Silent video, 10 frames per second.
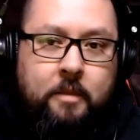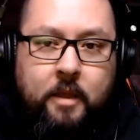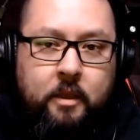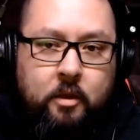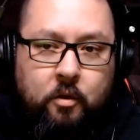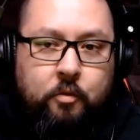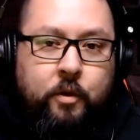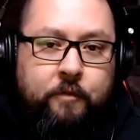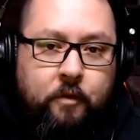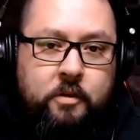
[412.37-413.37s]
I think,
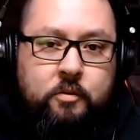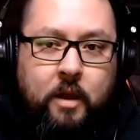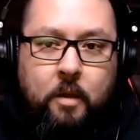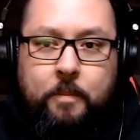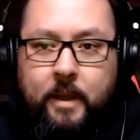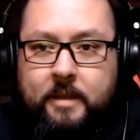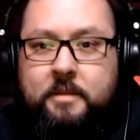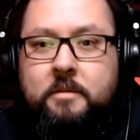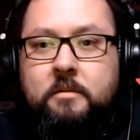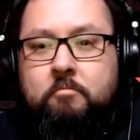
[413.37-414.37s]
3 first-round
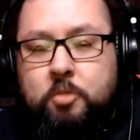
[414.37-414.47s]
picks,